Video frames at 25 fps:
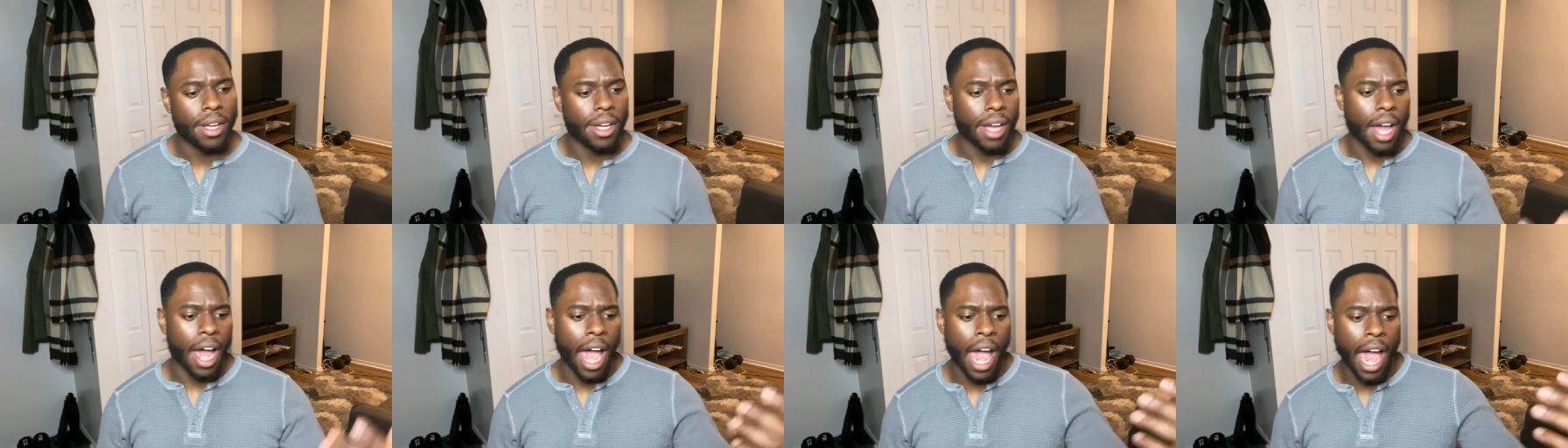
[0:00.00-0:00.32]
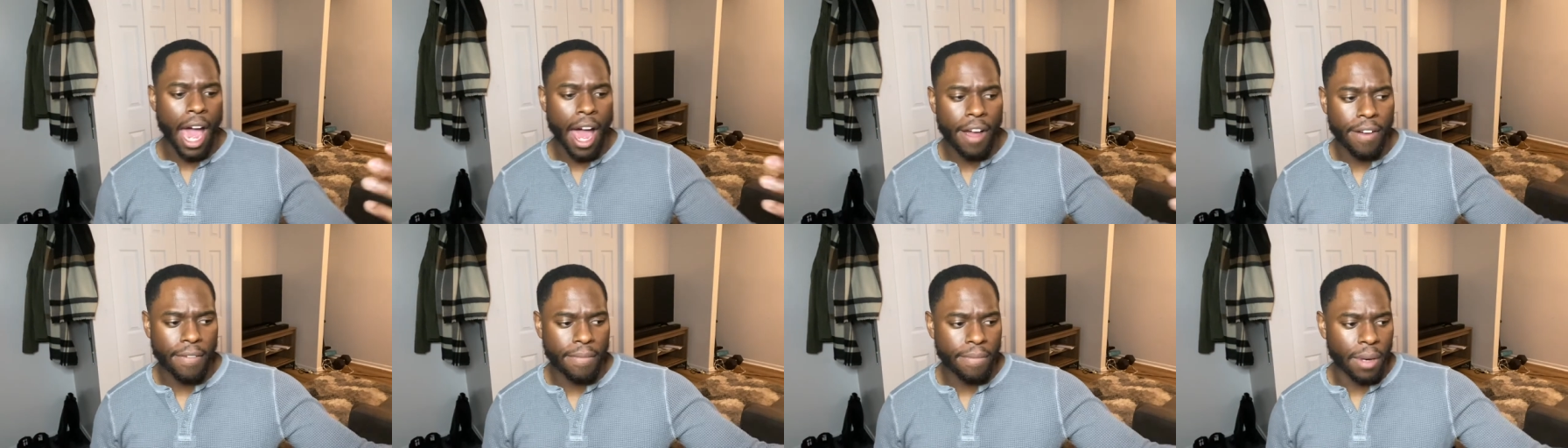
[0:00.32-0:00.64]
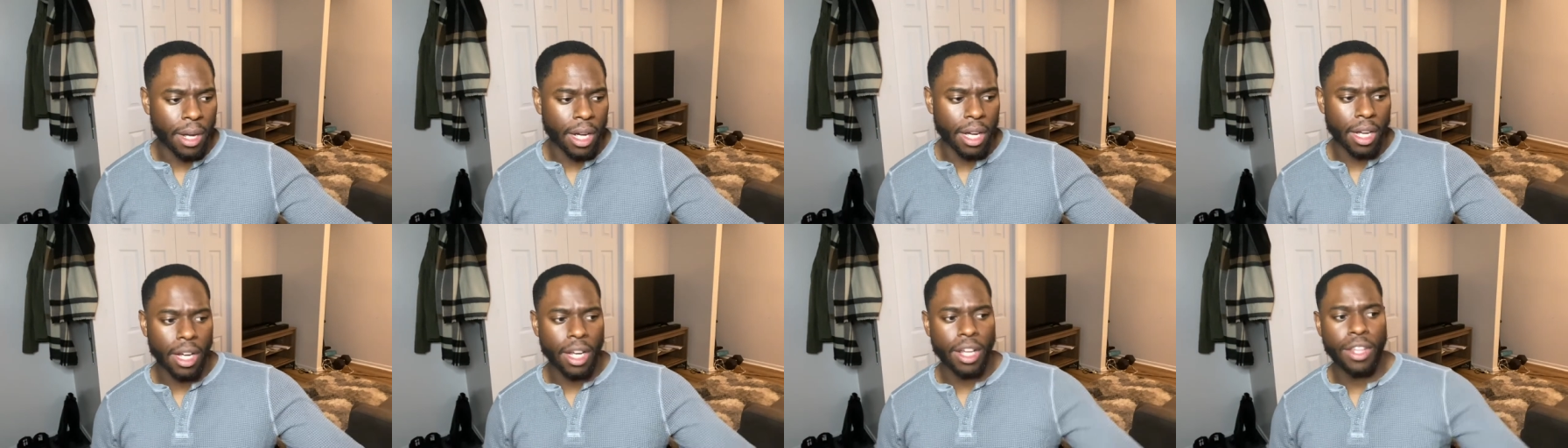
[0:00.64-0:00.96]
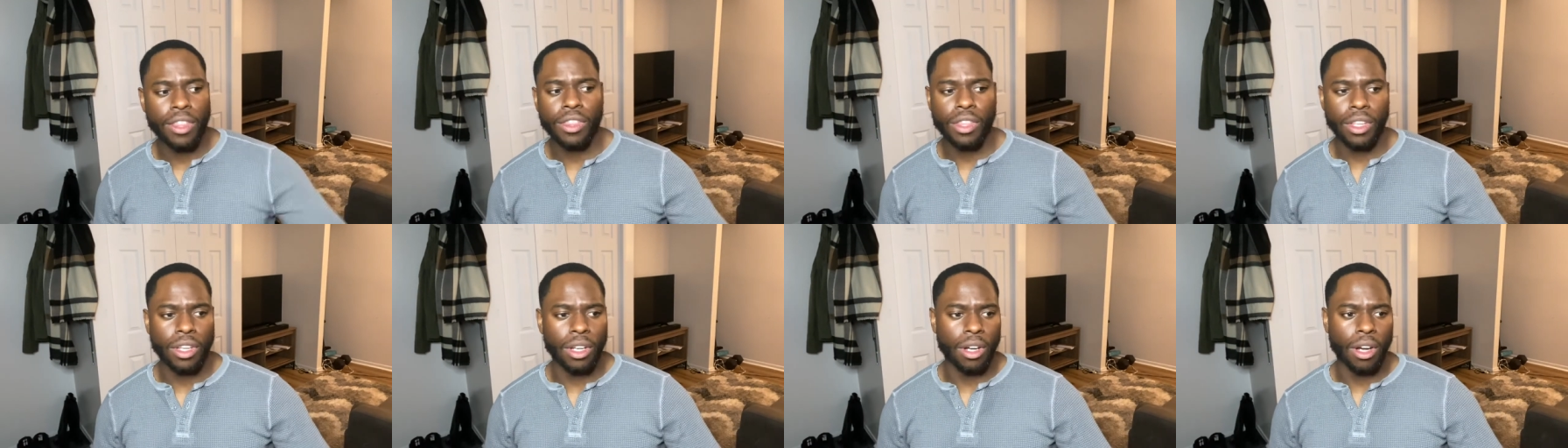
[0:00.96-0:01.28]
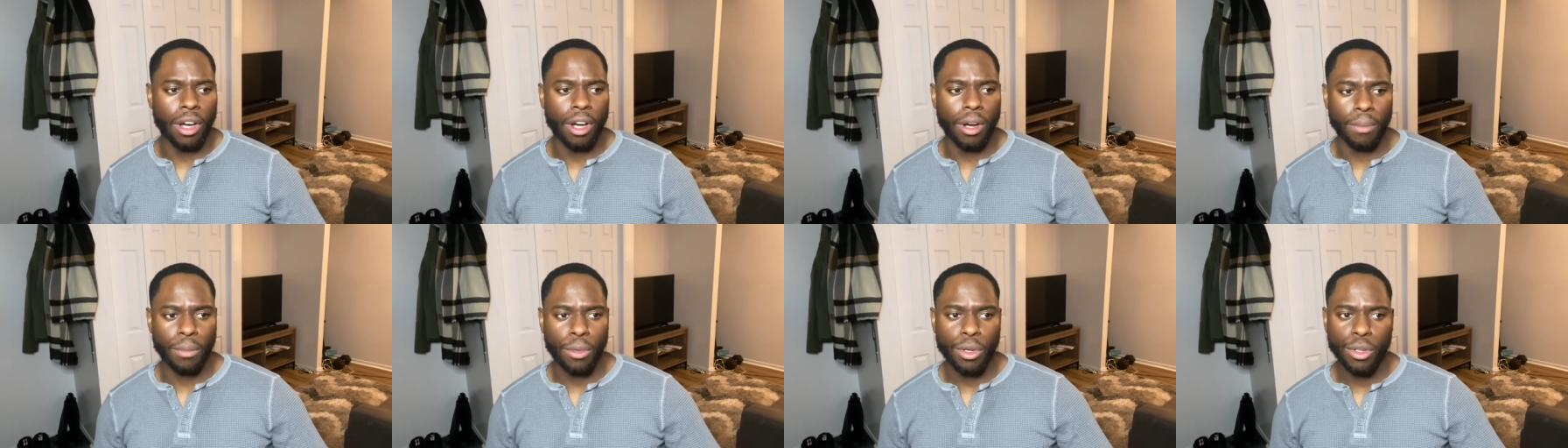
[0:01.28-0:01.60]
I have my other
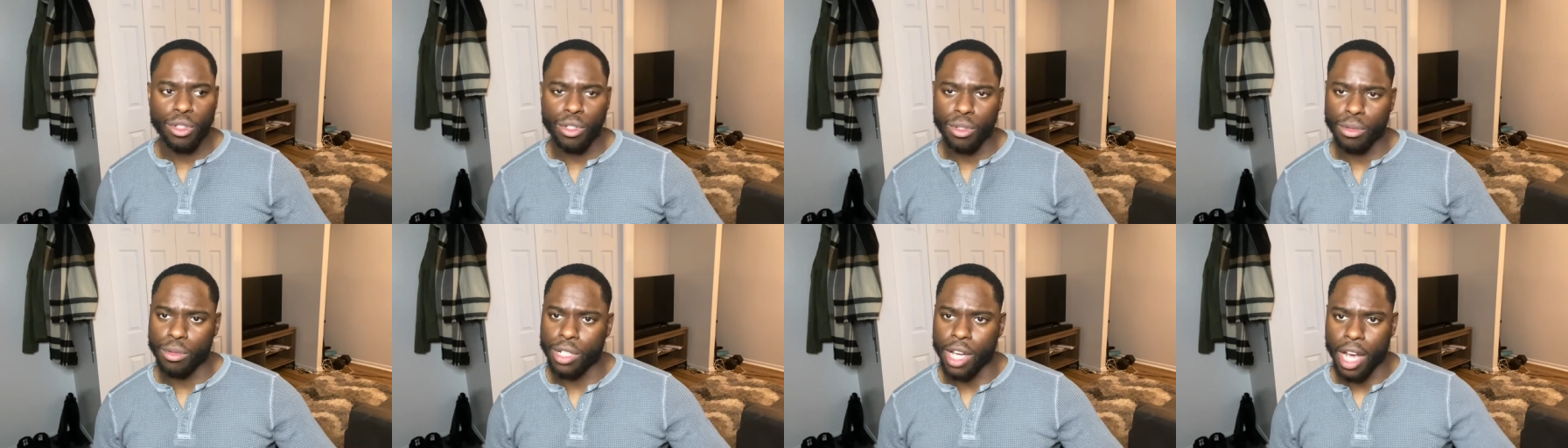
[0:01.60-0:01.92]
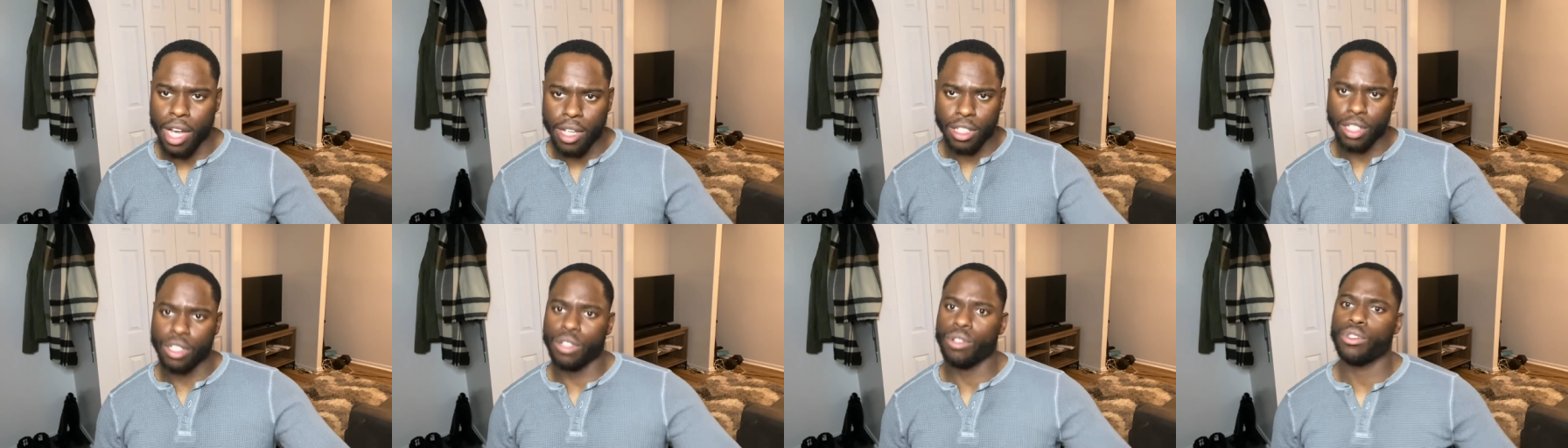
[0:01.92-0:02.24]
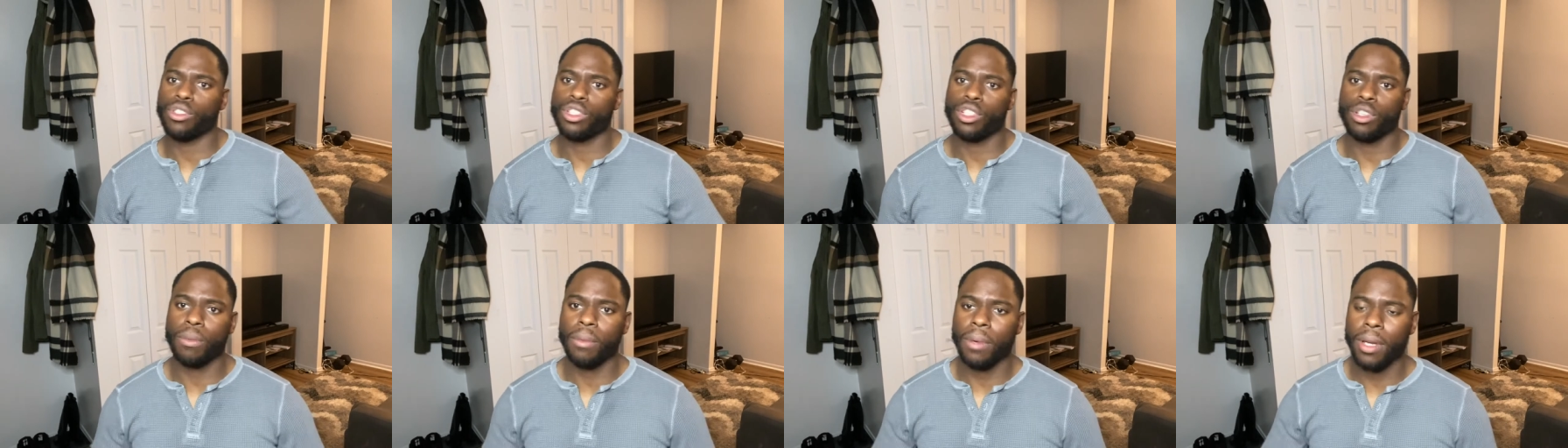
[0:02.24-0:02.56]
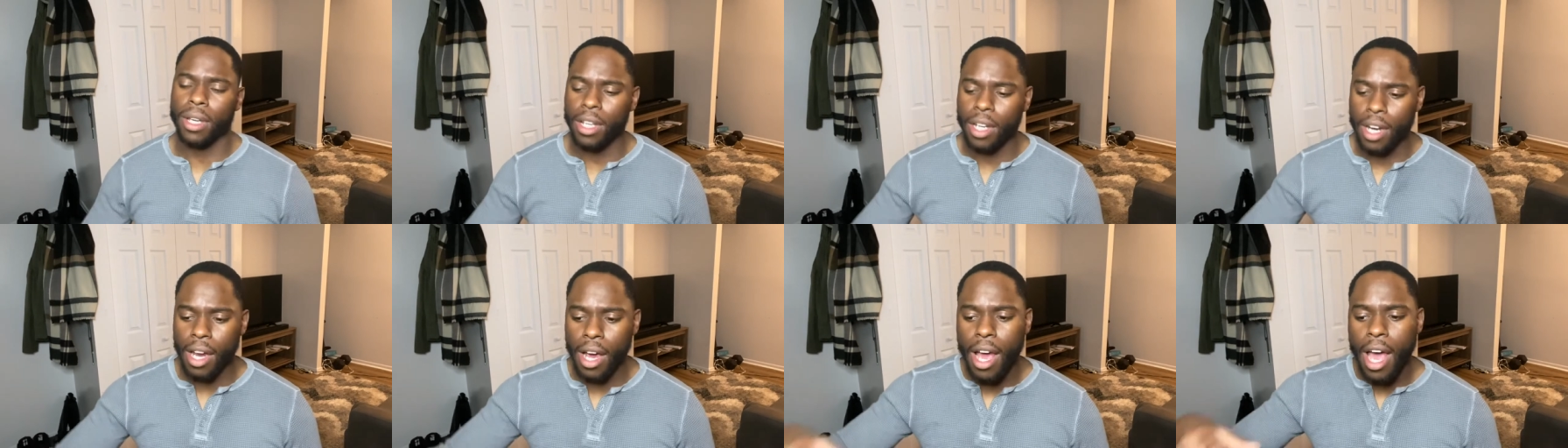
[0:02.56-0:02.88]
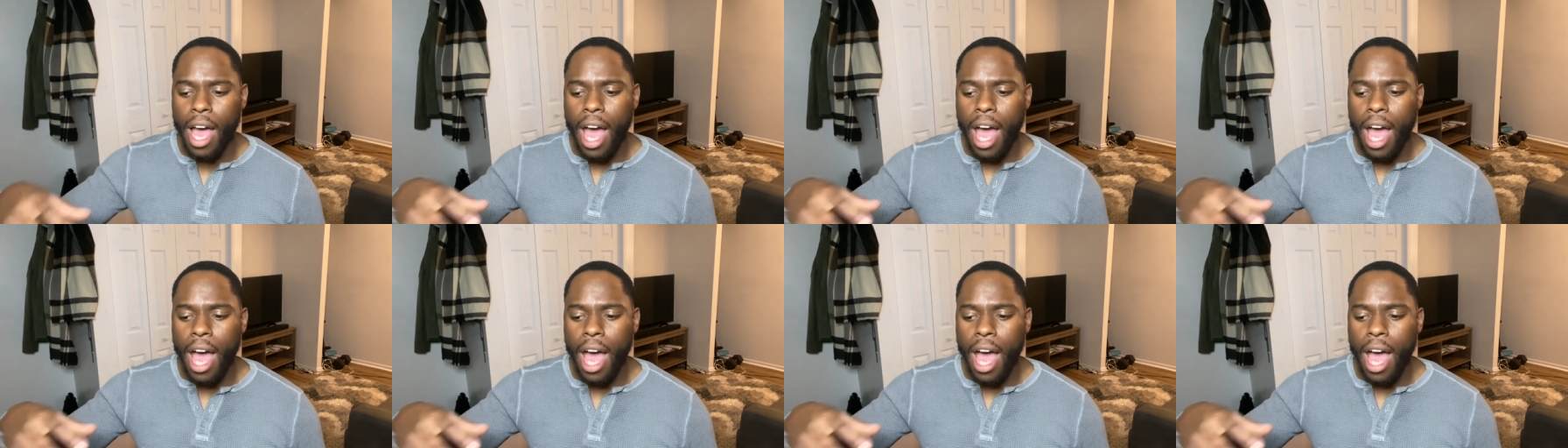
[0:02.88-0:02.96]
um, YouTube channel, Zero to Millionaire.